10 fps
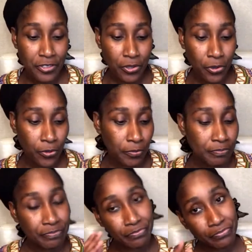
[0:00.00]
So,
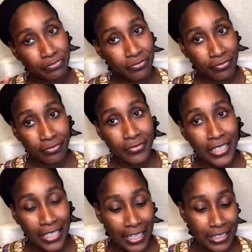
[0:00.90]

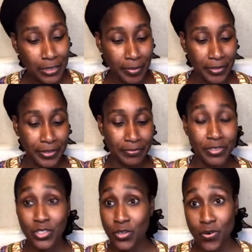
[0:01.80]
elderberry.
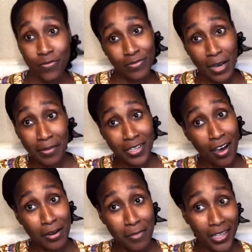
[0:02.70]
So I'm
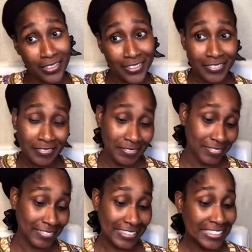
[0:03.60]
gonna unbottle.
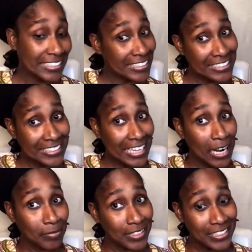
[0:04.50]

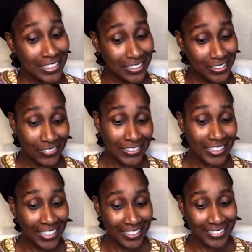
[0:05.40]
I'm going to tell you how it
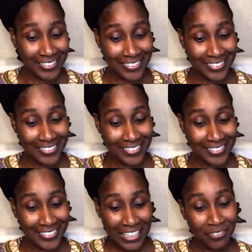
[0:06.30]
tastes.
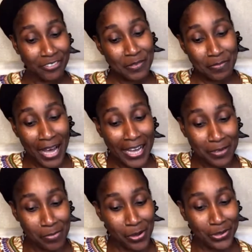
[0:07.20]
I feel
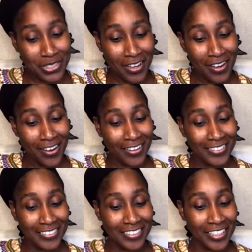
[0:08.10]
bad about
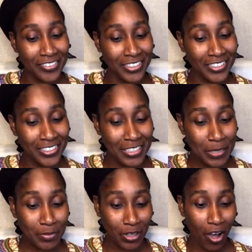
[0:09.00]
tearing the
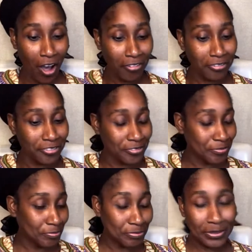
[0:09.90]
label off,
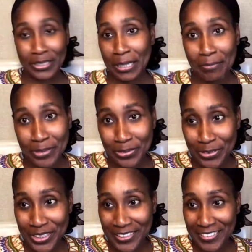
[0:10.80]
but I'm going to
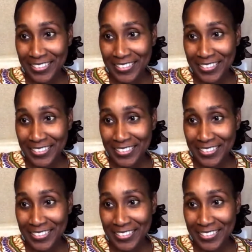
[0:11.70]
do it.